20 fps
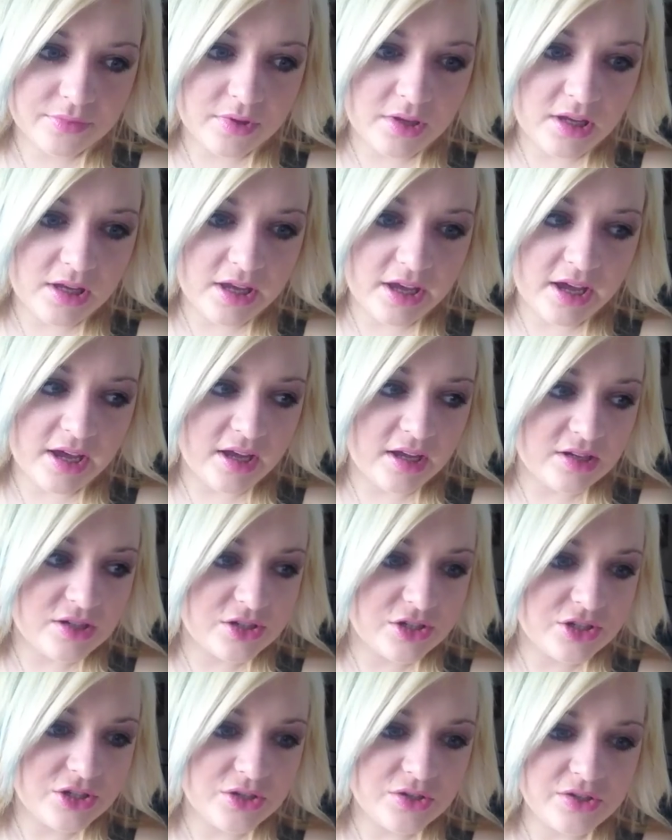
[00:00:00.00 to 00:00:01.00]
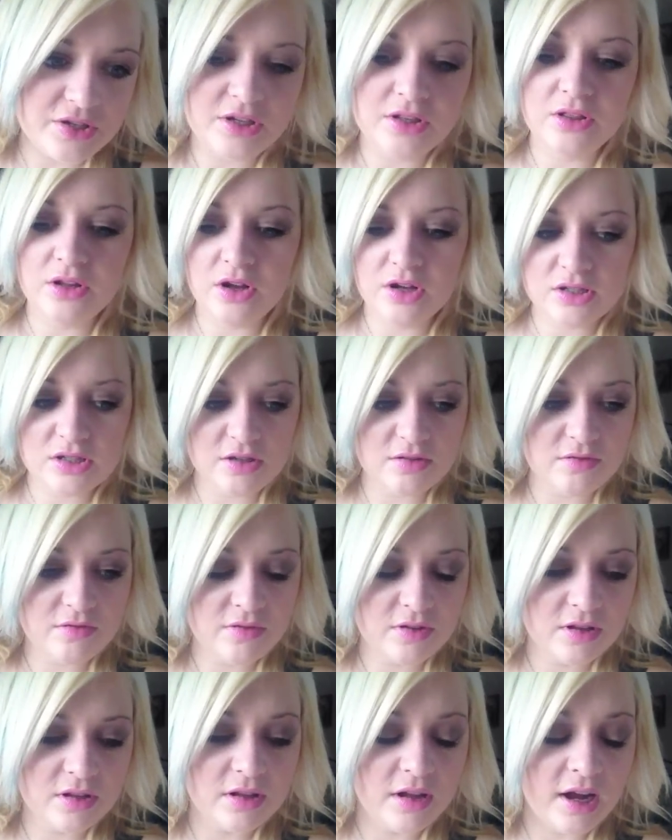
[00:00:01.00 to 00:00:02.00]
yeah, just using lots of
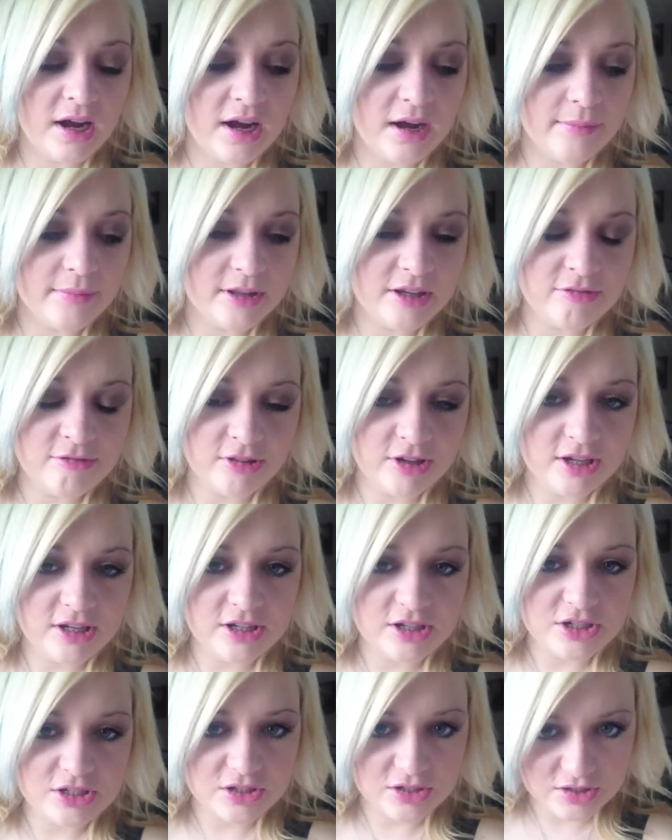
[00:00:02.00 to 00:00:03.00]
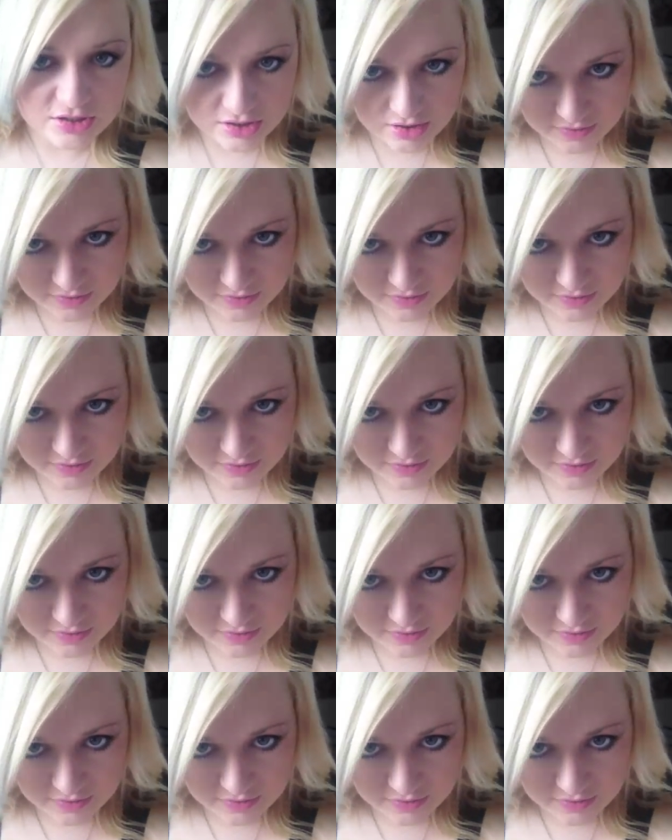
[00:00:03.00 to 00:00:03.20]
um, leave-in conditioner because